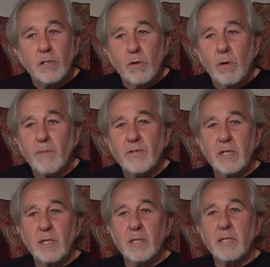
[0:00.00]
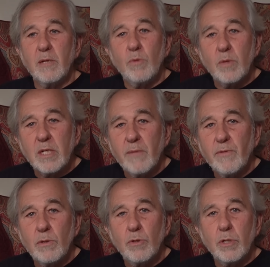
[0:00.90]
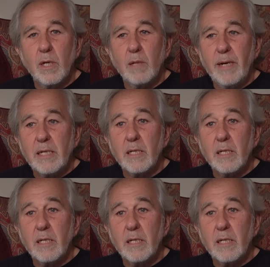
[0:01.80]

so all of a sudden I say, well, what's evolution all about?